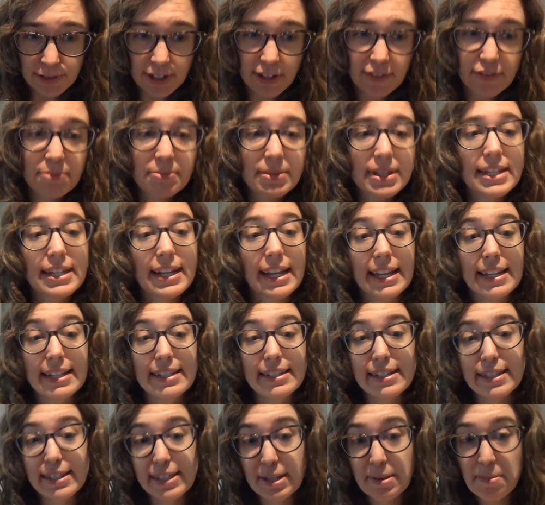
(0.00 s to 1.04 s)
government
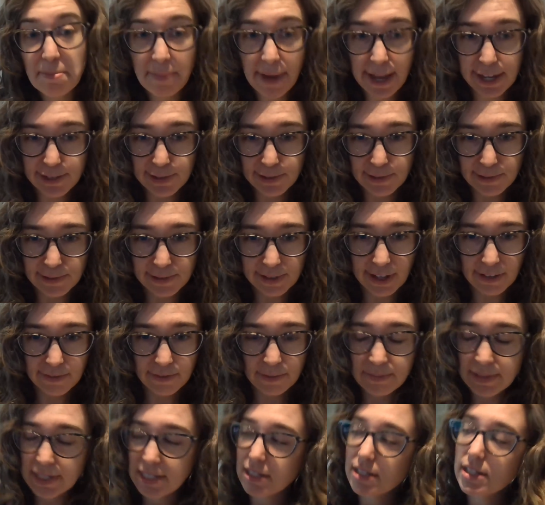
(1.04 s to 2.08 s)
and the magical
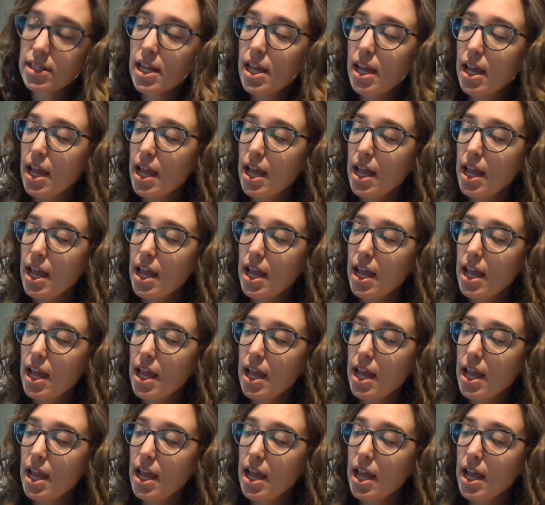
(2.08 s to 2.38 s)
government,